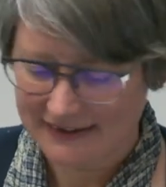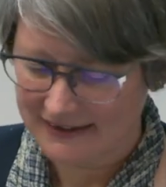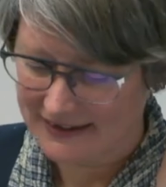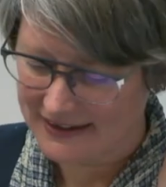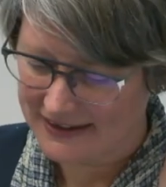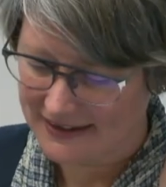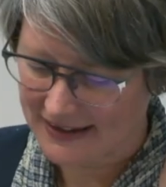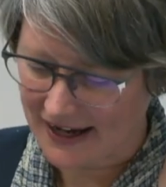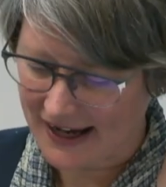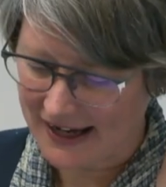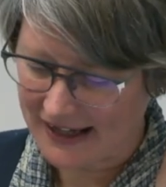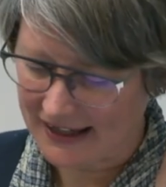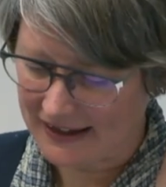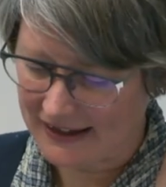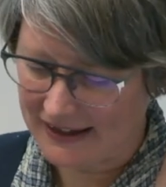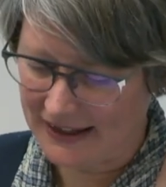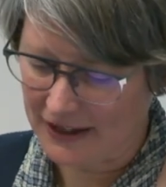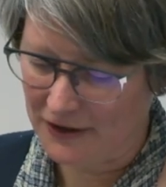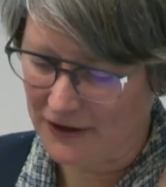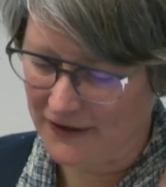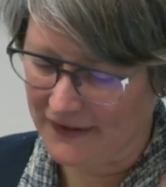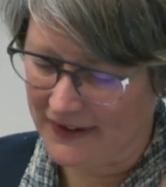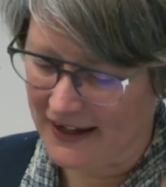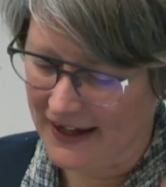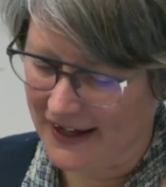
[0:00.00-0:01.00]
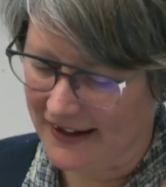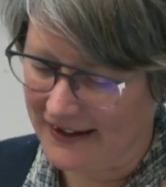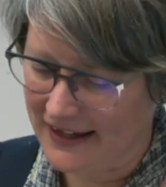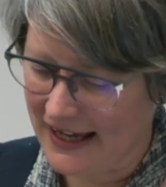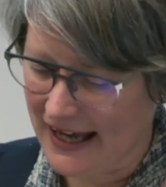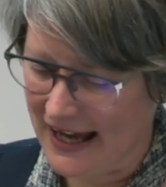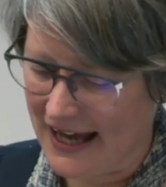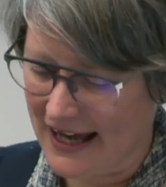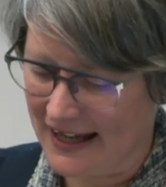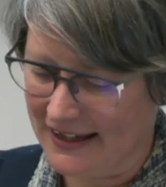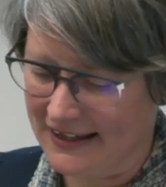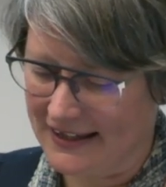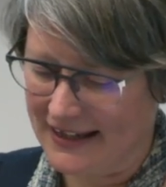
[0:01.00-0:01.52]
cycling, on the other
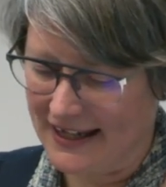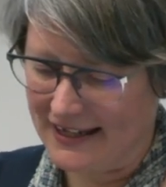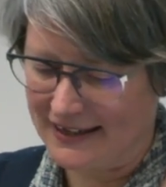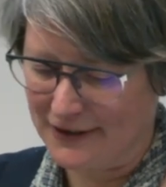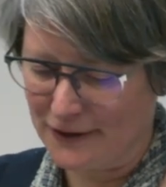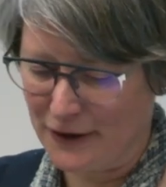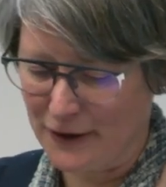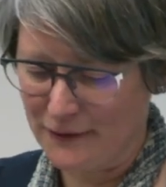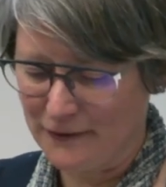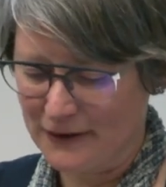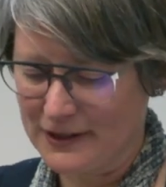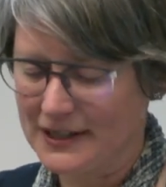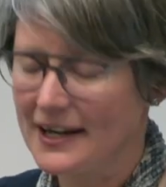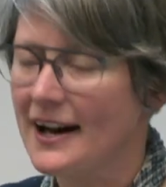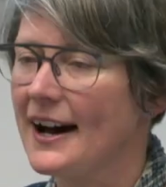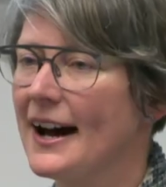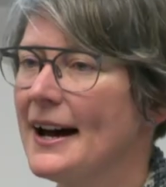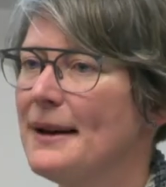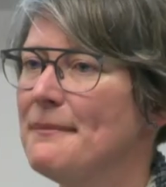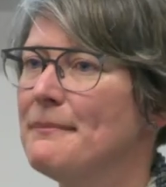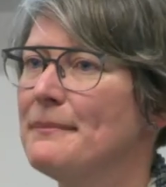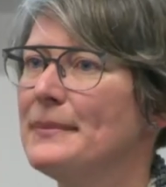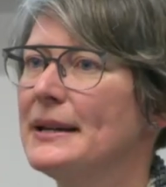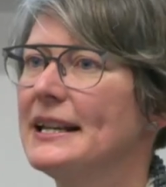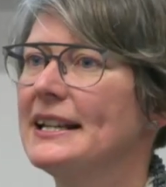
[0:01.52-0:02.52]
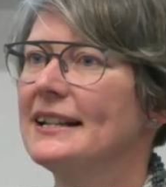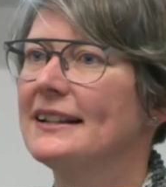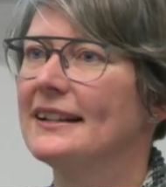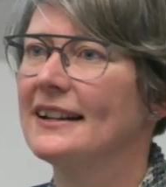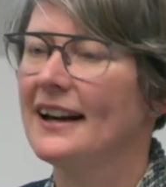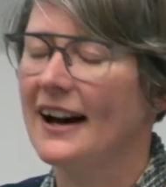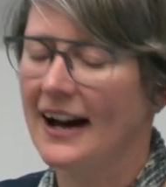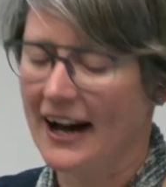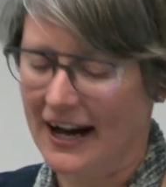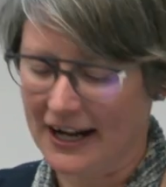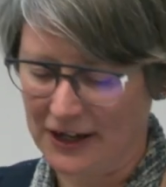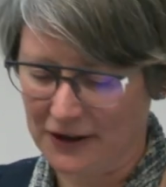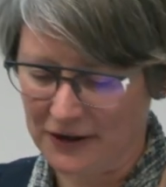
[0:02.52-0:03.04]
hand, has over time been
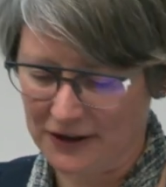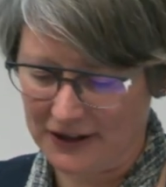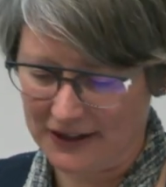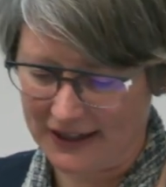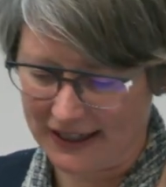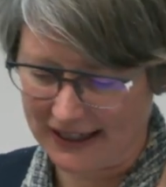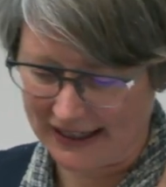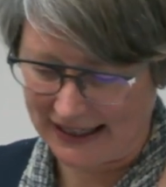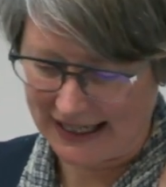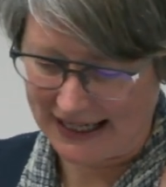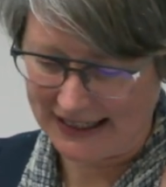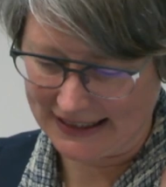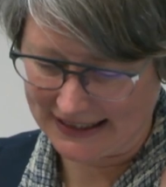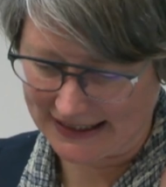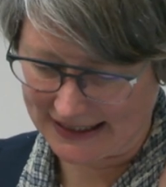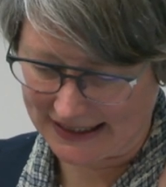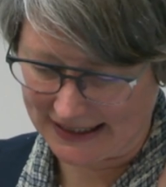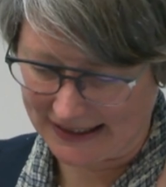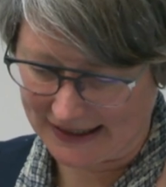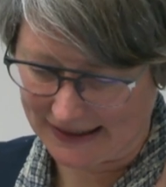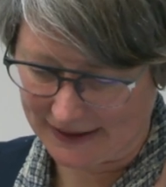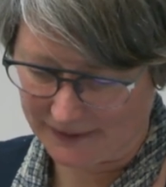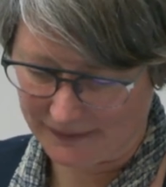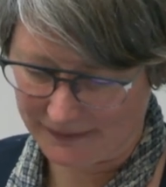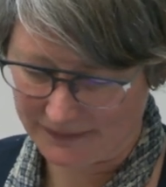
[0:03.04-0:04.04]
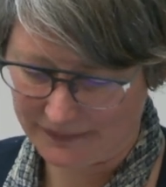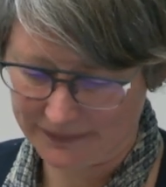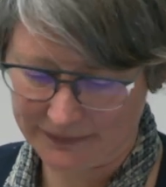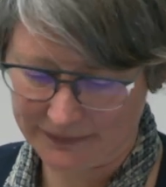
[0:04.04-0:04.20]
iconoclastic,